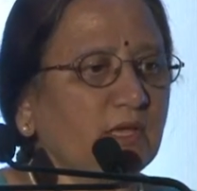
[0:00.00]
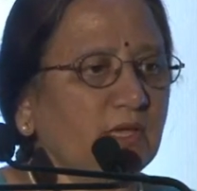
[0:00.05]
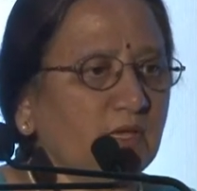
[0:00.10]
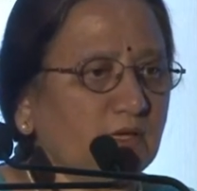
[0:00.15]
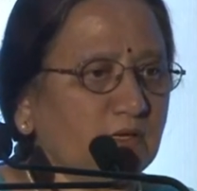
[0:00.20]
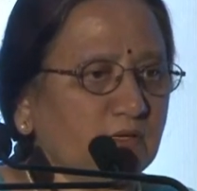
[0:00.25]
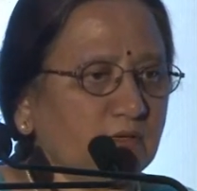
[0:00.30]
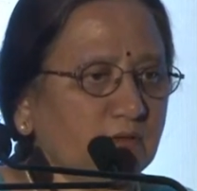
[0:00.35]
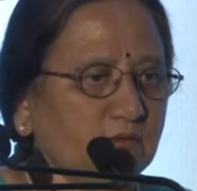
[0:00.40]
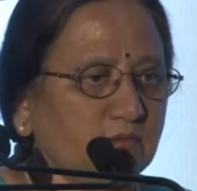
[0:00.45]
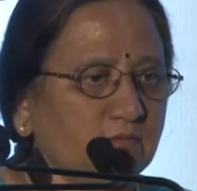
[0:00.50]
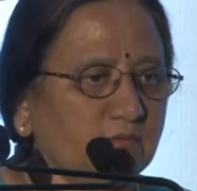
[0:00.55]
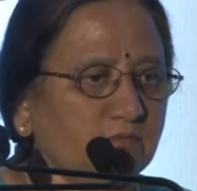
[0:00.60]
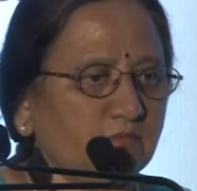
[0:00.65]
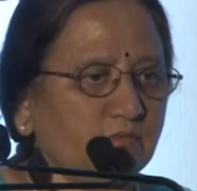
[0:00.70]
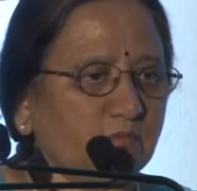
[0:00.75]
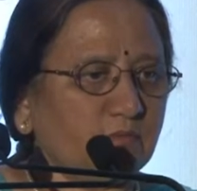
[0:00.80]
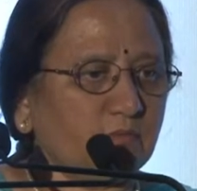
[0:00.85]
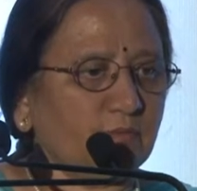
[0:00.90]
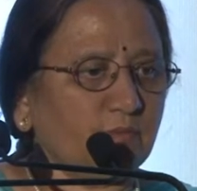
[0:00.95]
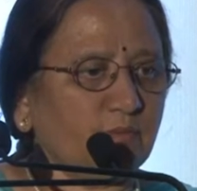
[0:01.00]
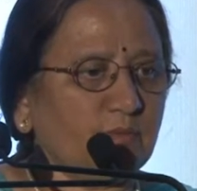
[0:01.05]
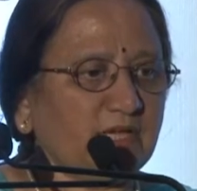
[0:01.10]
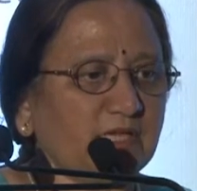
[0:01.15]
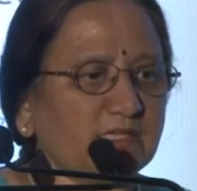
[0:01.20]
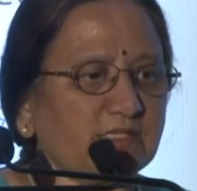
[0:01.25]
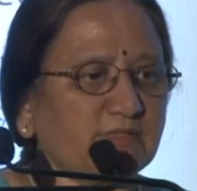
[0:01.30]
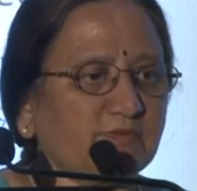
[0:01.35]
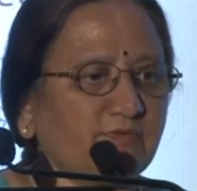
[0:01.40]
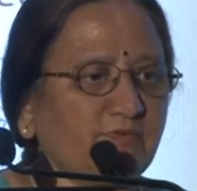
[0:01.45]

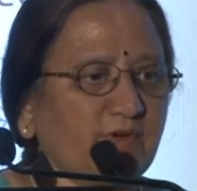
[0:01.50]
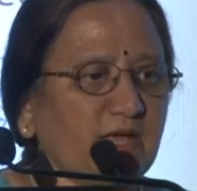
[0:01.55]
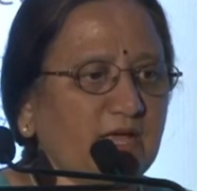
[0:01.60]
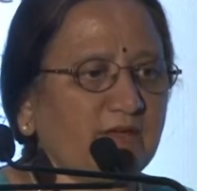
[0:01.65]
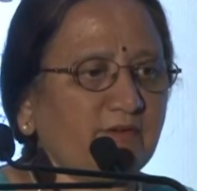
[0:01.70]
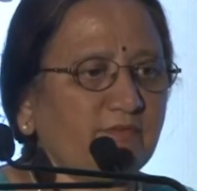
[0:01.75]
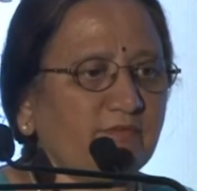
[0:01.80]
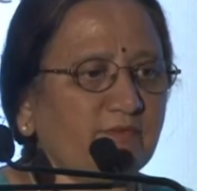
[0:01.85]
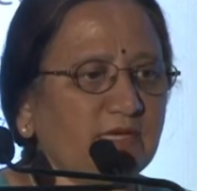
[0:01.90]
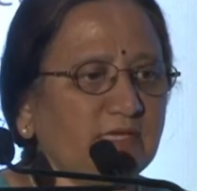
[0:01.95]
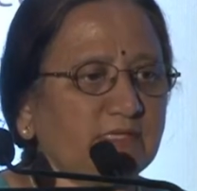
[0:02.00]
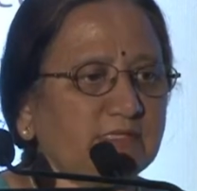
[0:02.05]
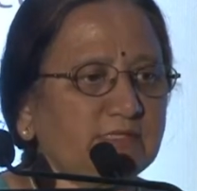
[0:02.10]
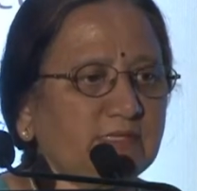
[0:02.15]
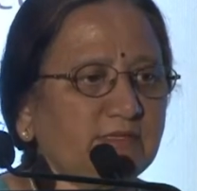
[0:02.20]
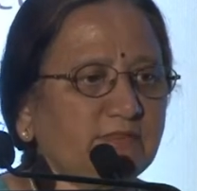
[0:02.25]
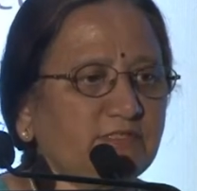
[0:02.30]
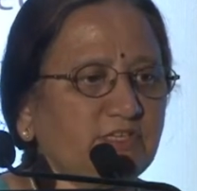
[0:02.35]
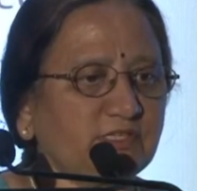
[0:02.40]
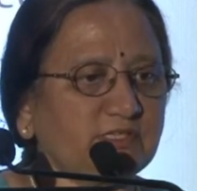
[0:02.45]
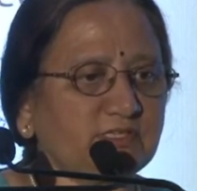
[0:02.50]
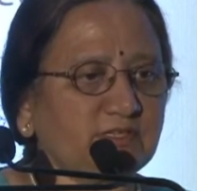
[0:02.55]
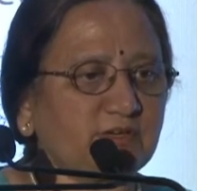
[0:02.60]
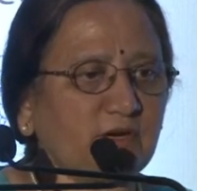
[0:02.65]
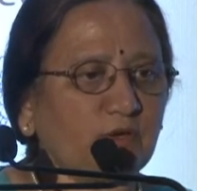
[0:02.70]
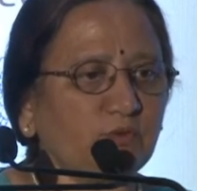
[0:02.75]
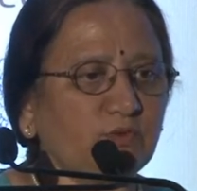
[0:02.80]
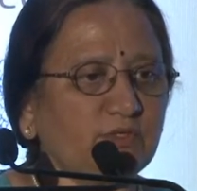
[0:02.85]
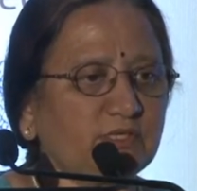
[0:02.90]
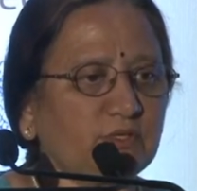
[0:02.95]
BS5 is just
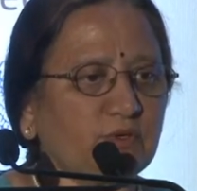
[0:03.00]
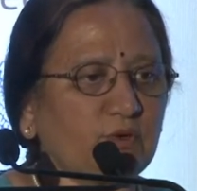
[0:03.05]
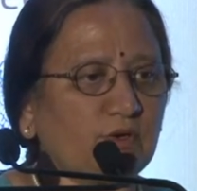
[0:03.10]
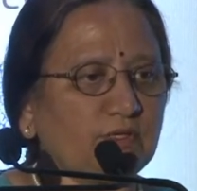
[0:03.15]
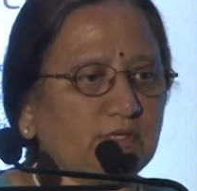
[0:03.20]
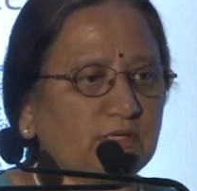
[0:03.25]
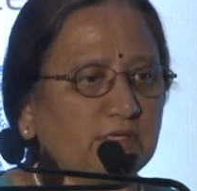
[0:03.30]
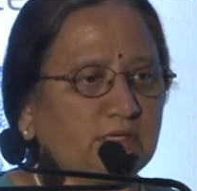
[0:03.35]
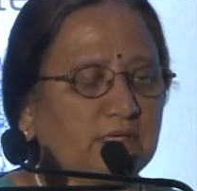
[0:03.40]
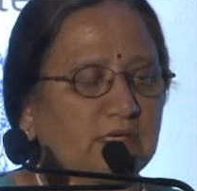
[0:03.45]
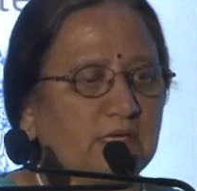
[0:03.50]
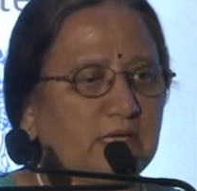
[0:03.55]
round the corner.